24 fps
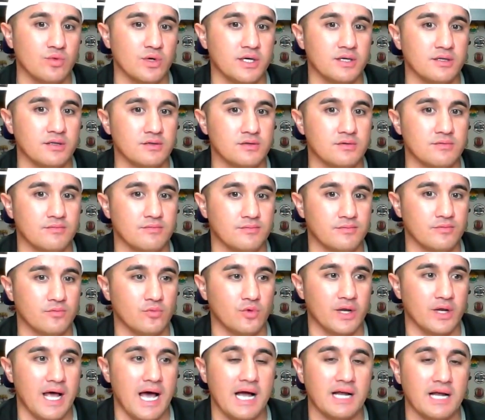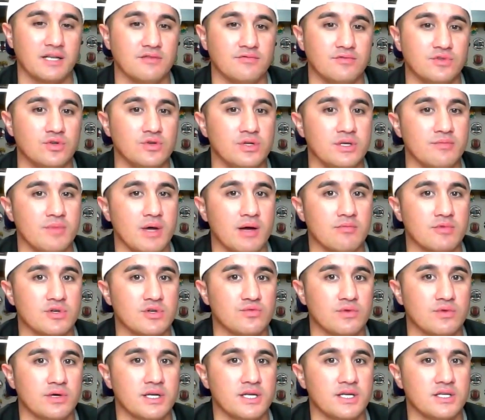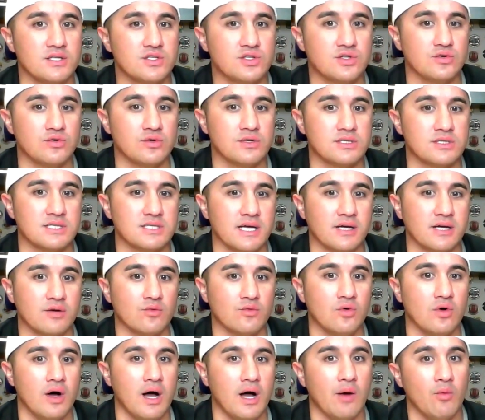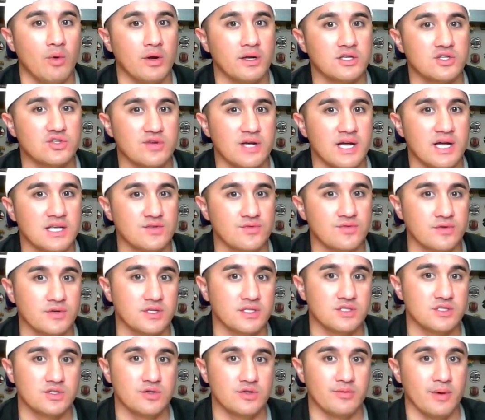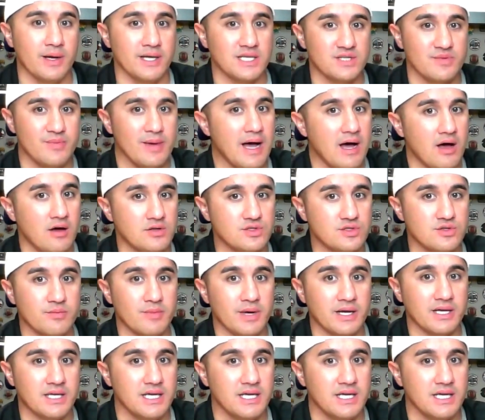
what what active duty members run into is like, well, I want to transfer it to my spouse or my